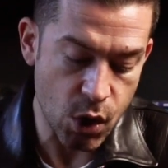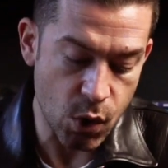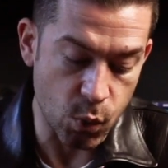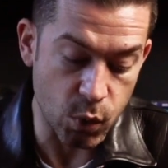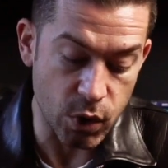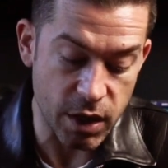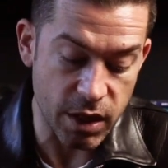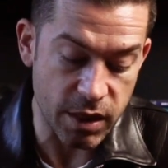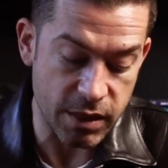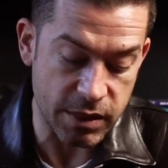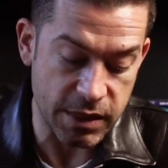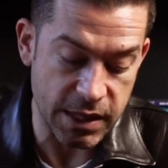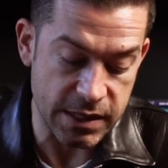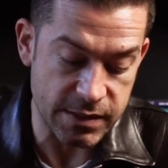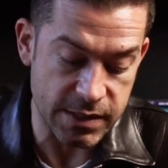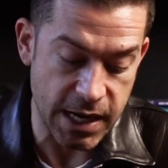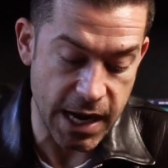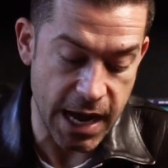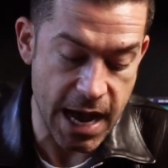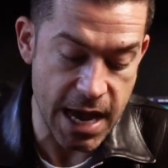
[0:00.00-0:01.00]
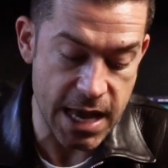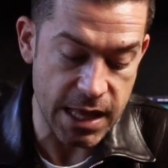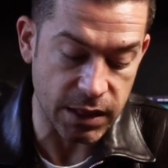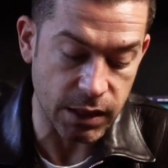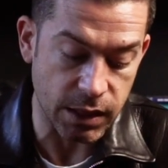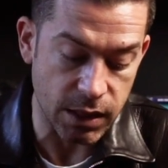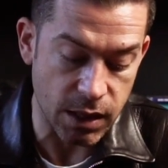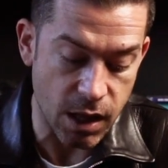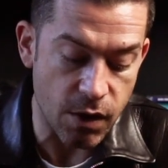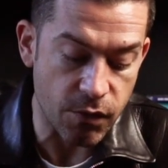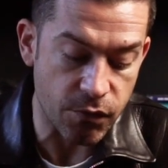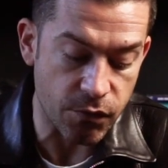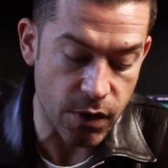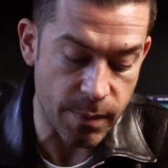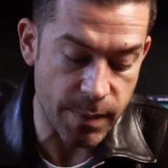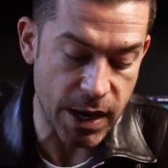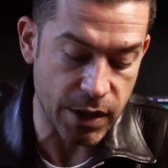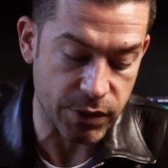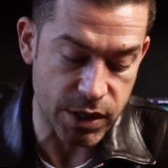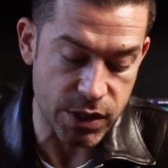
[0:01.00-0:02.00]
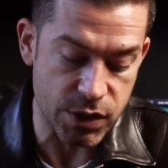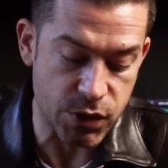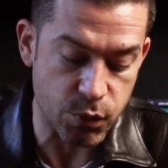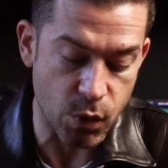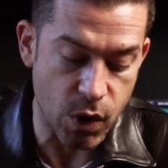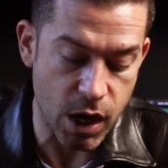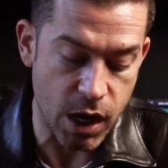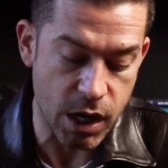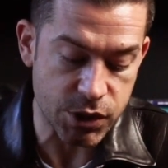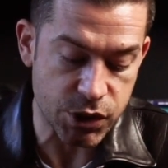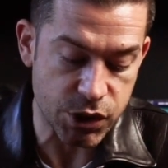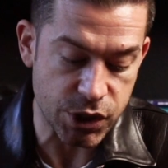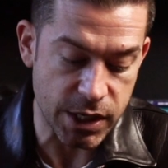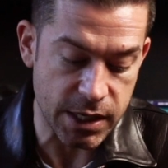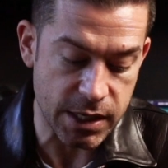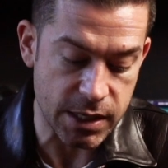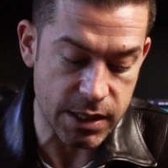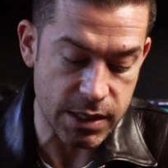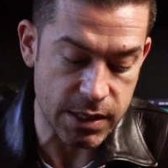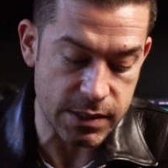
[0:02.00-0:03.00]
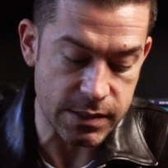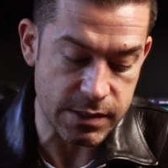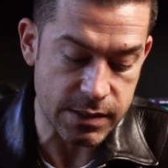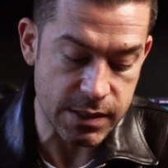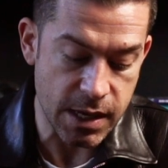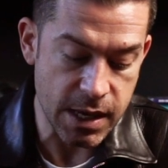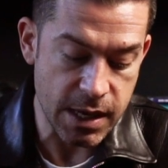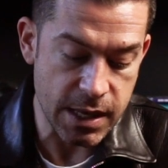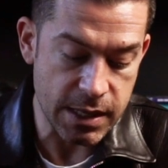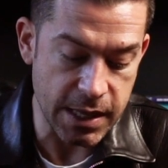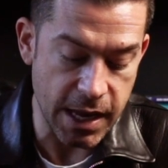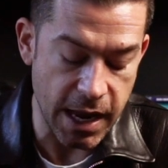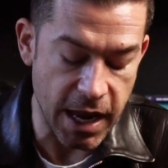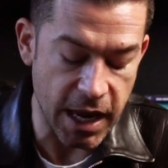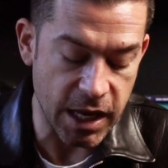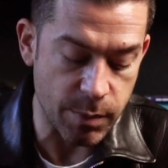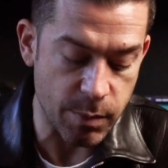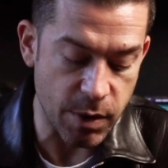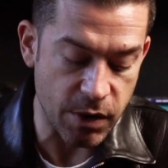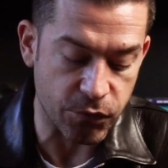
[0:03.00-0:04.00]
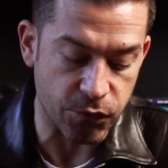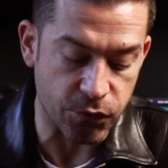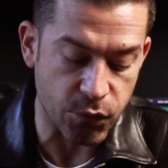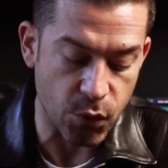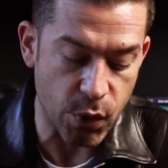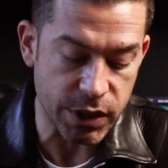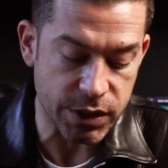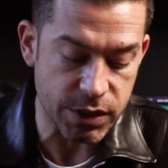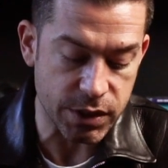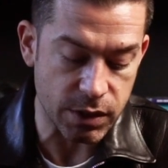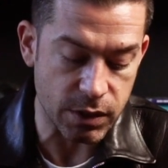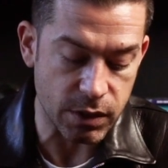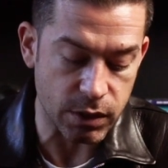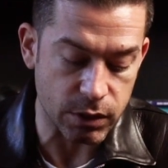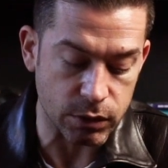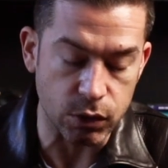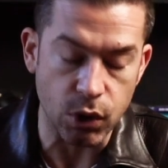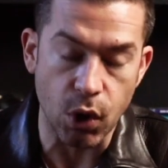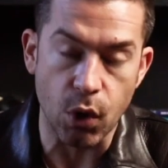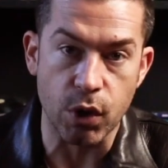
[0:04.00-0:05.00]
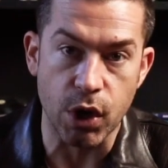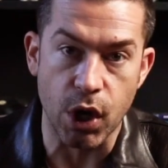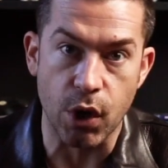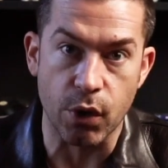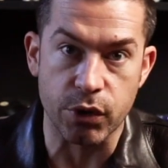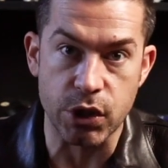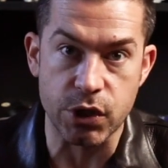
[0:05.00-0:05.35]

One of the things that I love about this watch is the AMF Voigt logo.